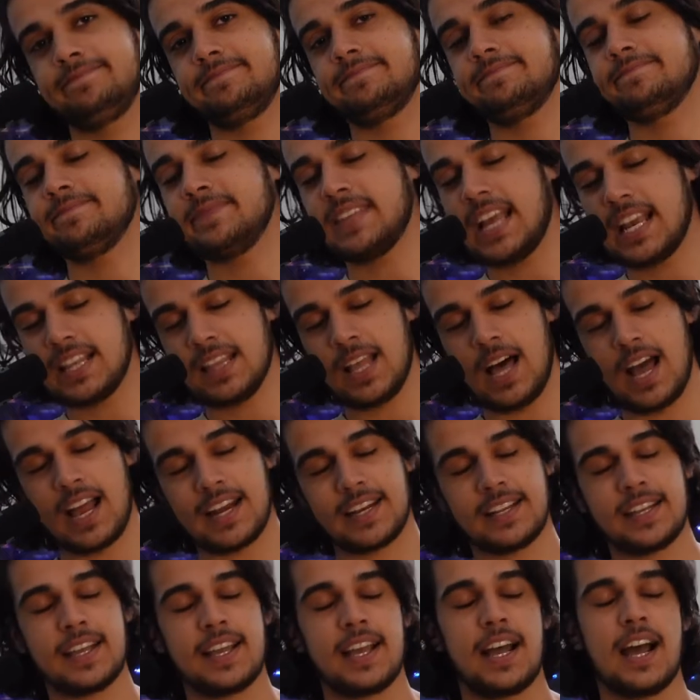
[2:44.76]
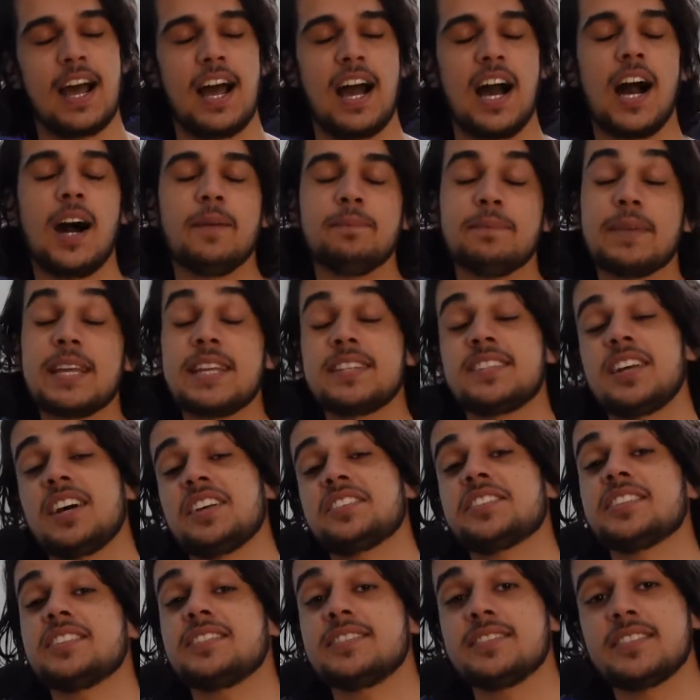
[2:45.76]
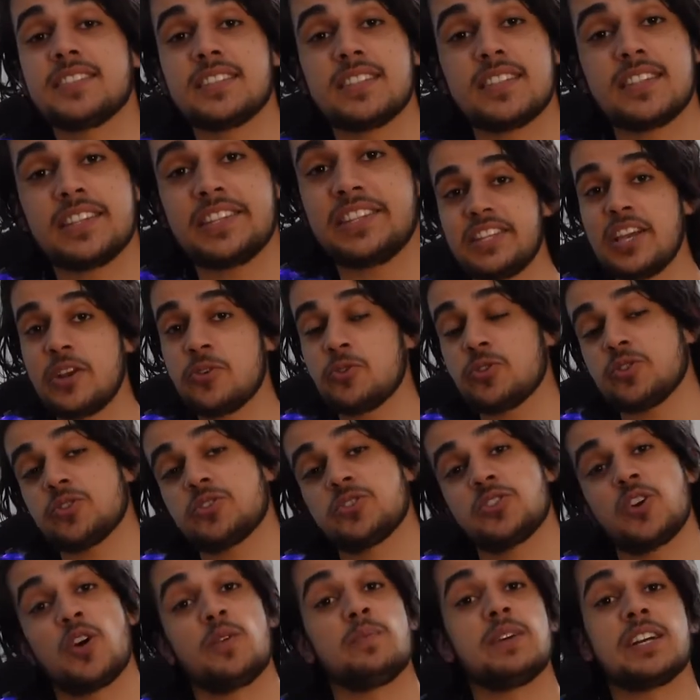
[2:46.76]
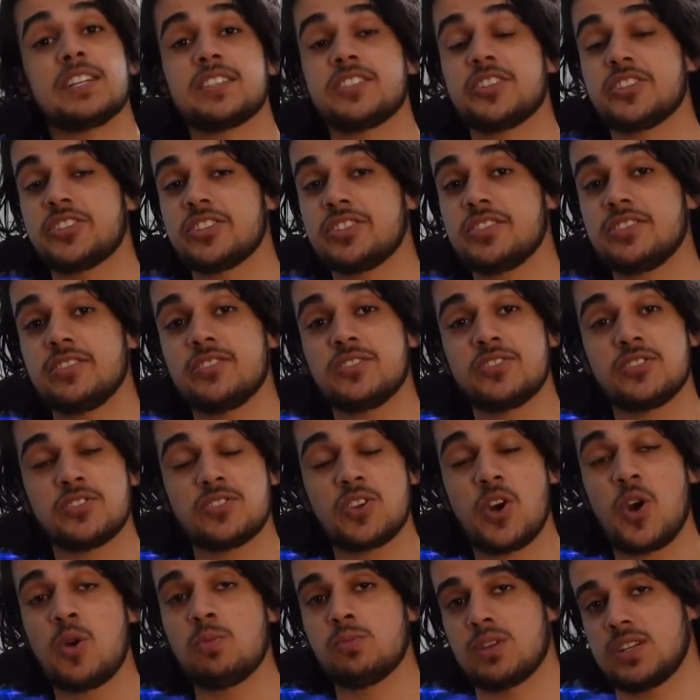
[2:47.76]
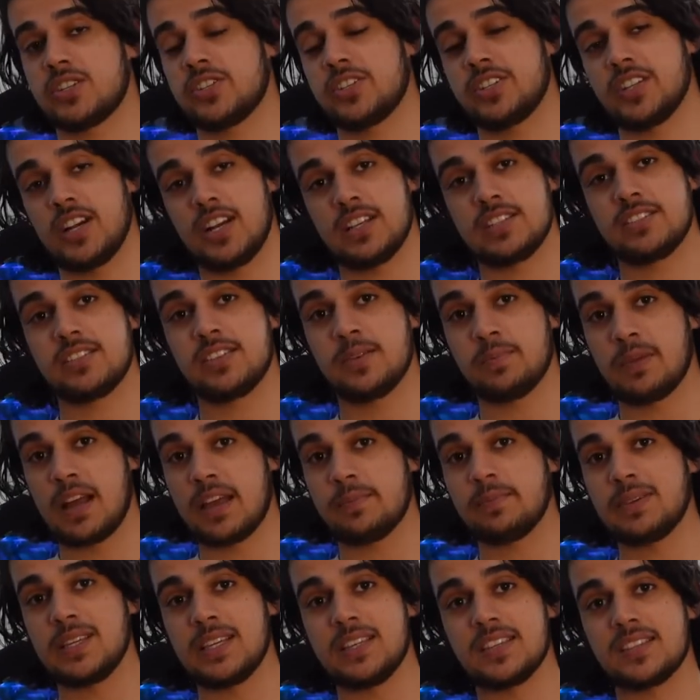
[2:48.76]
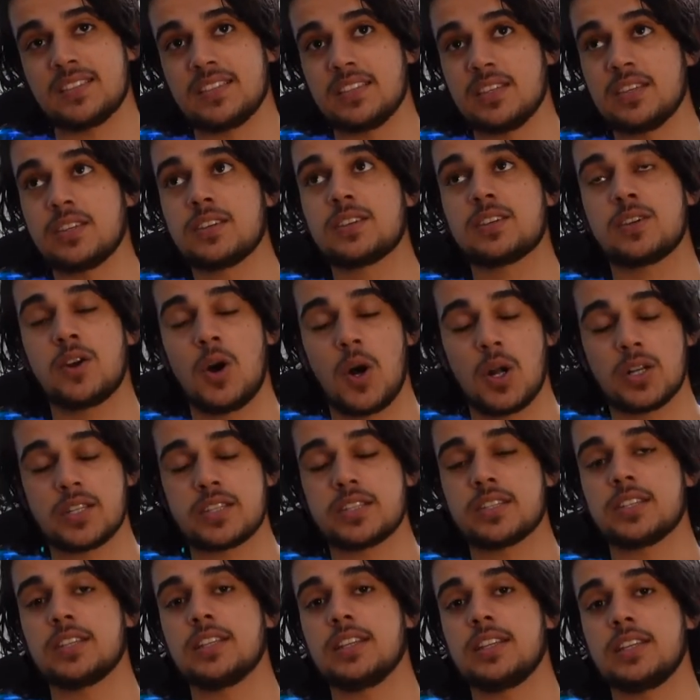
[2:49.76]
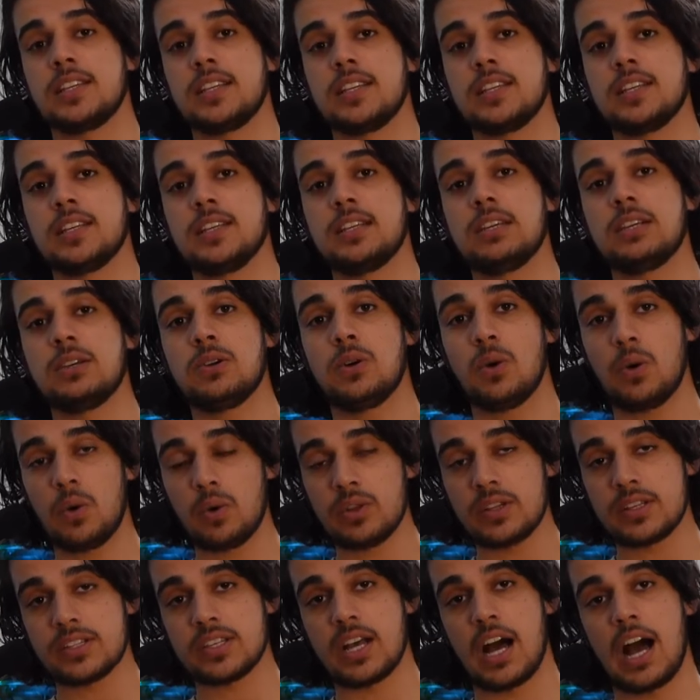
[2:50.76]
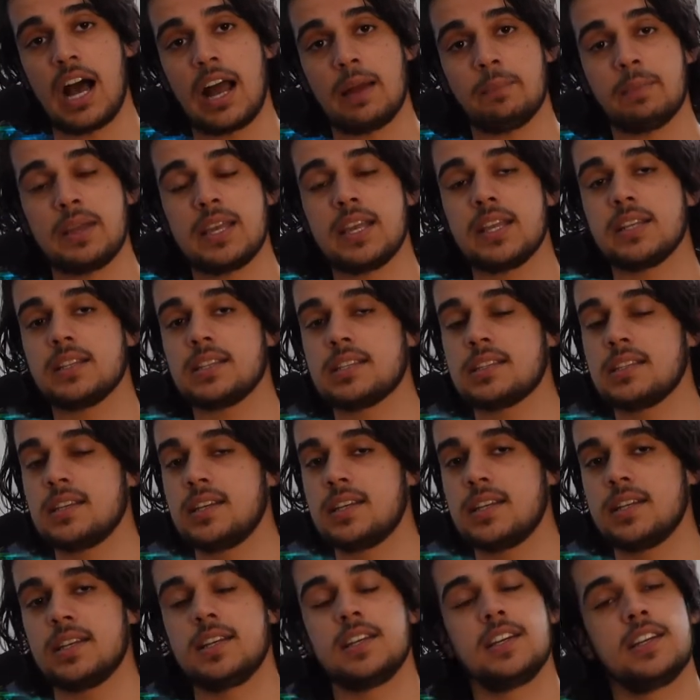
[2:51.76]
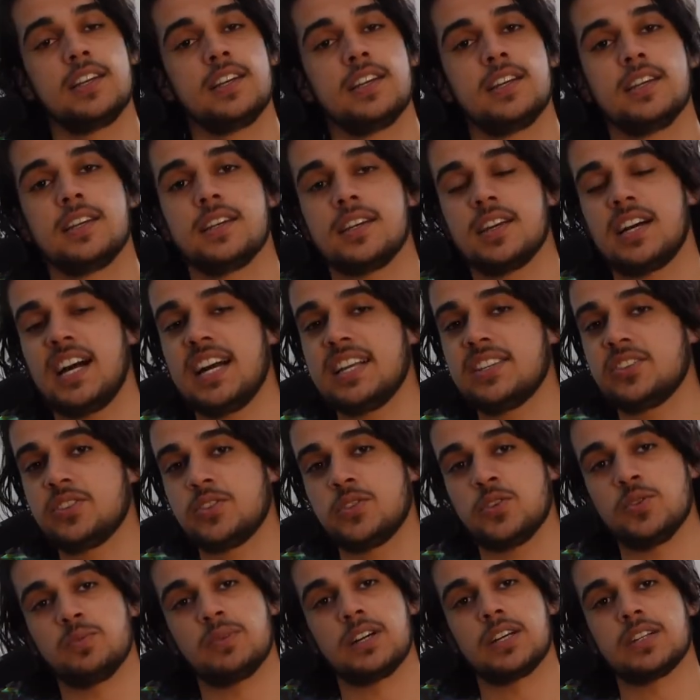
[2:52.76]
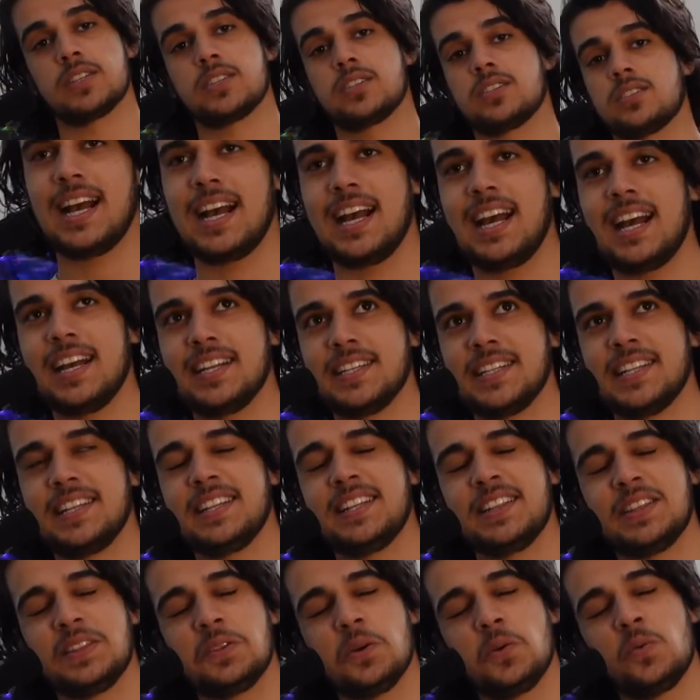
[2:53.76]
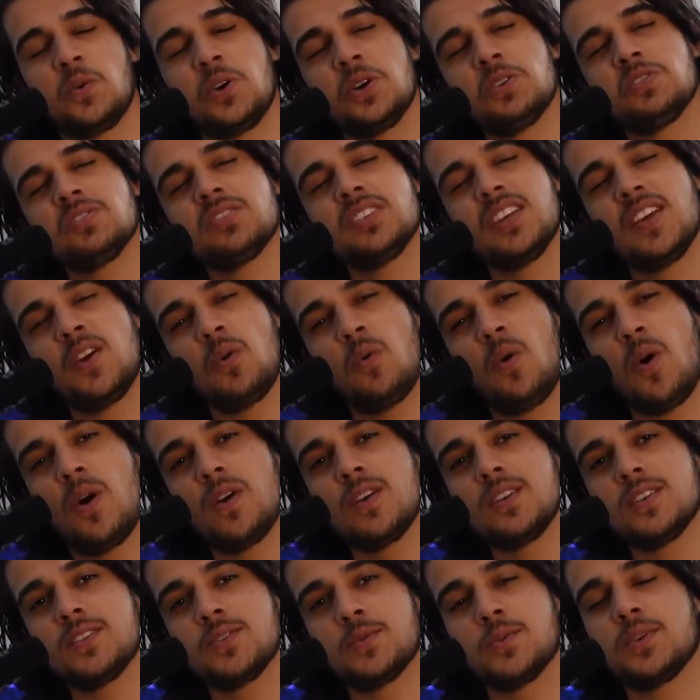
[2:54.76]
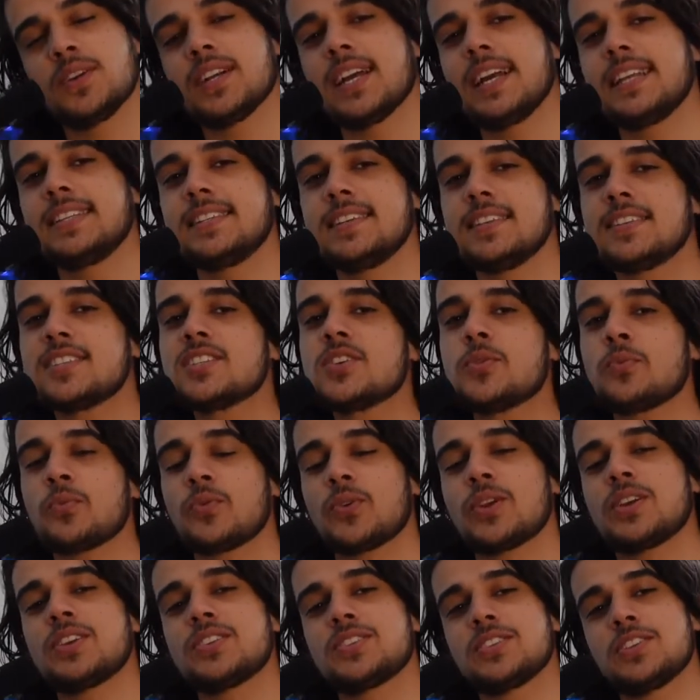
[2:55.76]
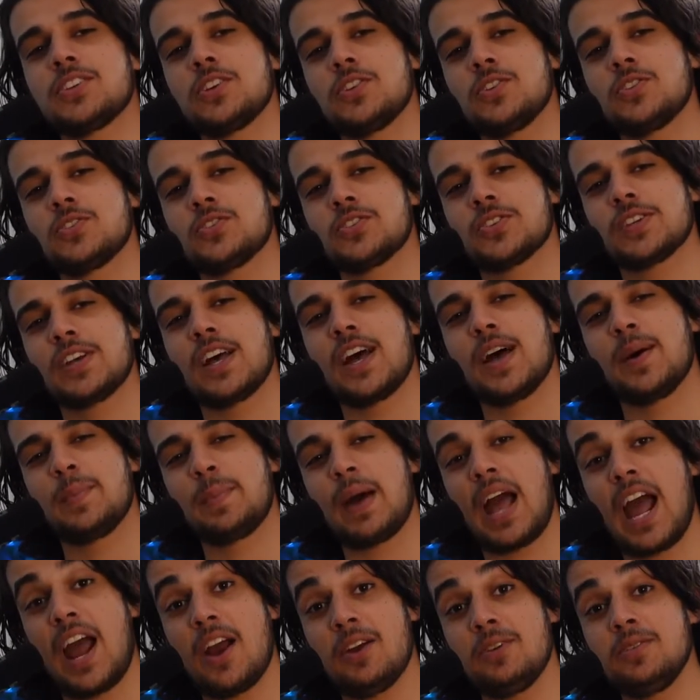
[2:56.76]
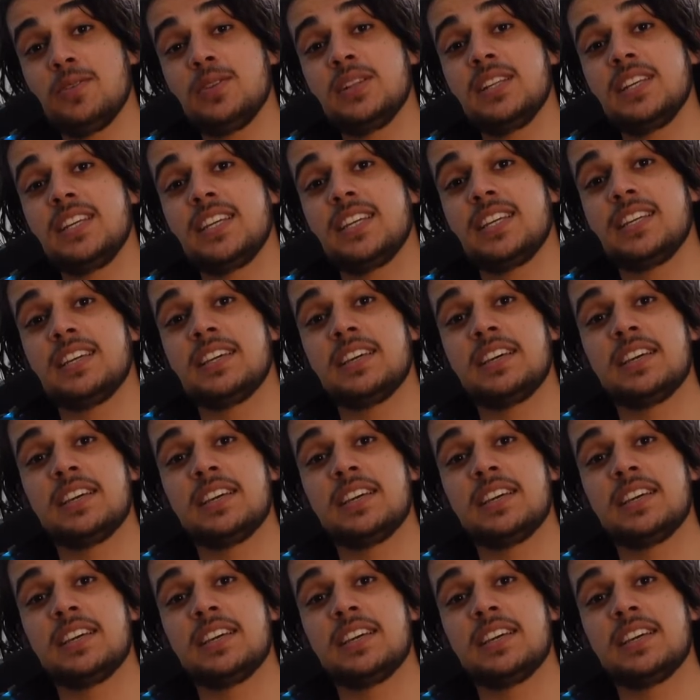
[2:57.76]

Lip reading: It doesn't. There is so much dust in my PC constantly, all the time. It's too much. And the worst thing was, when I did some research, apparently